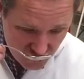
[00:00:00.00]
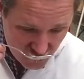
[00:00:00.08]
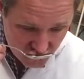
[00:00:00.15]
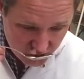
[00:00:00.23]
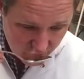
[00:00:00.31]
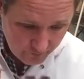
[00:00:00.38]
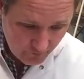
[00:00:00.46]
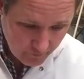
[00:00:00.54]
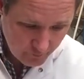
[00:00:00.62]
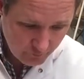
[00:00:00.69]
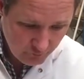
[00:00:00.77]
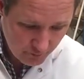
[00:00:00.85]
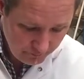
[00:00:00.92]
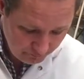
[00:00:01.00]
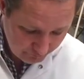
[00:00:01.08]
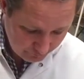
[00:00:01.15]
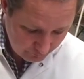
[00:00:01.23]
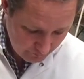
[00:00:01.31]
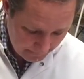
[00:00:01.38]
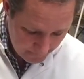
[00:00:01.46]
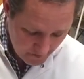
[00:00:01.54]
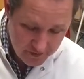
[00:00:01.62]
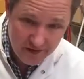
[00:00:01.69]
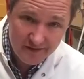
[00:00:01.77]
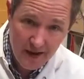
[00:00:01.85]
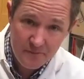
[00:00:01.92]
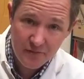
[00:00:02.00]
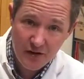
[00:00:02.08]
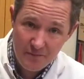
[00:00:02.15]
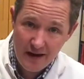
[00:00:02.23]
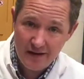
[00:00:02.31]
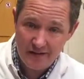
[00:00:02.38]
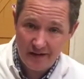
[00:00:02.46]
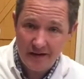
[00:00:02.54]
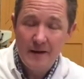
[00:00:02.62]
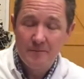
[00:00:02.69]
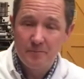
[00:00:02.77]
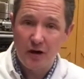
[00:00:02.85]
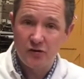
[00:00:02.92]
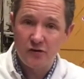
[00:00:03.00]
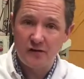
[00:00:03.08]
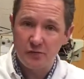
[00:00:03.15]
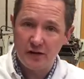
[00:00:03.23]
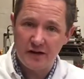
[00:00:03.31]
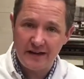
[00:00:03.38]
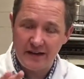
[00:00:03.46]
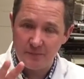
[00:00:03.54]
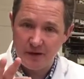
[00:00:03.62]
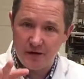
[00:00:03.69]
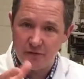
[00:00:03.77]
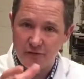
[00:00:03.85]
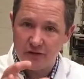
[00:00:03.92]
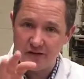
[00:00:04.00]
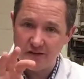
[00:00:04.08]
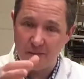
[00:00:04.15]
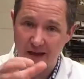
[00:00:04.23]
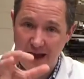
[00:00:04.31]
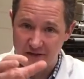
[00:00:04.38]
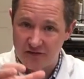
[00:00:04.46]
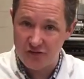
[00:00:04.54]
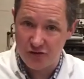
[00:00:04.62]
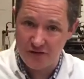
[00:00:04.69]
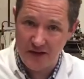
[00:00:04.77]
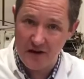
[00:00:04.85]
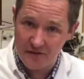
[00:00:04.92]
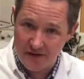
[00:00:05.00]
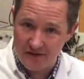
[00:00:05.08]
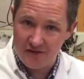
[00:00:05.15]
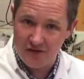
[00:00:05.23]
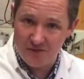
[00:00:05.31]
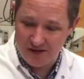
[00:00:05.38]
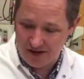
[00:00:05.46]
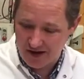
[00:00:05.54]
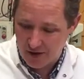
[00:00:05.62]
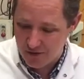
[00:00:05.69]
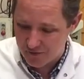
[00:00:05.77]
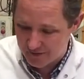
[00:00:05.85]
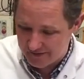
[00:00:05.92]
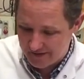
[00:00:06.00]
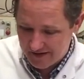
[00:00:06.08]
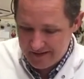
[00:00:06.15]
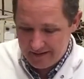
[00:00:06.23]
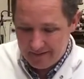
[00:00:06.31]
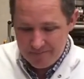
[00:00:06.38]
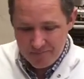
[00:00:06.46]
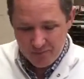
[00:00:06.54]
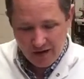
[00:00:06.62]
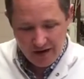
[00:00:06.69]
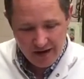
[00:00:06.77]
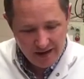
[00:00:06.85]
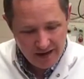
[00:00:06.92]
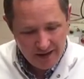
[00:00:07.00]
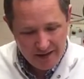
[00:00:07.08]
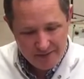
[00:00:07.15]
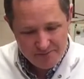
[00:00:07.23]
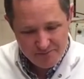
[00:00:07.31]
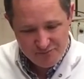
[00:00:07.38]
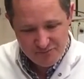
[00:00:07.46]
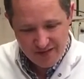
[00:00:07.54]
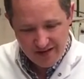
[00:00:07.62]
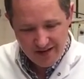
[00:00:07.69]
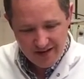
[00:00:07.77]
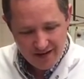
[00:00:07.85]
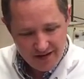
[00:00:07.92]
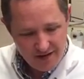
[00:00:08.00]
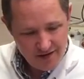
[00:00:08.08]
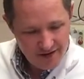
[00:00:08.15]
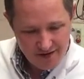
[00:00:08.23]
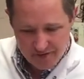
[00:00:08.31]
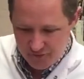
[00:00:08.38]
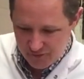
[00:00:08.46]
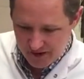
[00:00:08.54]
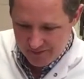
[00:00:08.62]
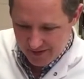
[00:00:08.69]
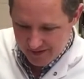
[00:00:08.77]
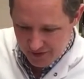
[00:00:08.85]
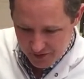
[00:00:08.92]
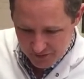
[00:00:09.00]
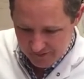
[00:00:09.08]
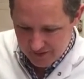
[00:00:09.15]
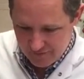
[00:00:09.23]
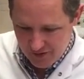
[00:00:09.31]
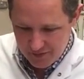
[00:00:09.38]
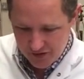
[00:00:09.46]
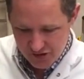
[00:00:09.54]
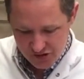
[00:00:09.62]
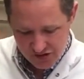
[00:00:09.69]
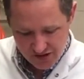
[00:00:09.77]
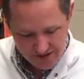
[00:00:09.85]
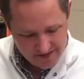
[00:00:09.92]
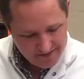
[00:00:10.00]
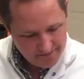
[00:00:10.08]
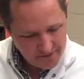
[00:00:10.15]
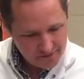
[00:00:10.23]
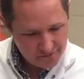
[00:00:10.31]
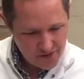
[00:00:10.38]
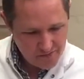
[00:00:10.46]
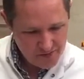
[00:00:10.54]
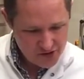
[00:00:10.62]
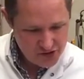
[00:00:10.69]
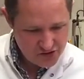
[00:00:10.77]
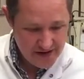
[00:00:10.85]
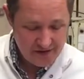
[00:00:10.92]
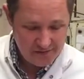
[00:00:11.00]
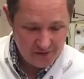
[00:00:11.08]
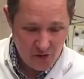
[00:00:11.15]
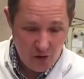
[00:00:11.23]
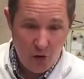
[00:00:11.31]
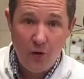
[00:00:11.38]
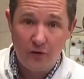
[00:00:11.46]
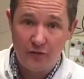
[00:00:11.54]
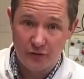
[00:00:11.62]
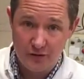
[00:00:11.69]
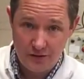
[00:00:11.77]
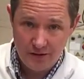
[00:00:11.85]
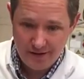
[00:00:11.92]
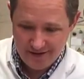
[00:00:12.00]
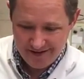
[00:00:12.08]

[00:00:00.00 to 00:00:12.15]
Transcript: I think it's absolutely amazing, but I just want a little bit of something extra in there, and that's going to be the cloves. Forget about those, they're rubbish. That's rubbish, that is awful.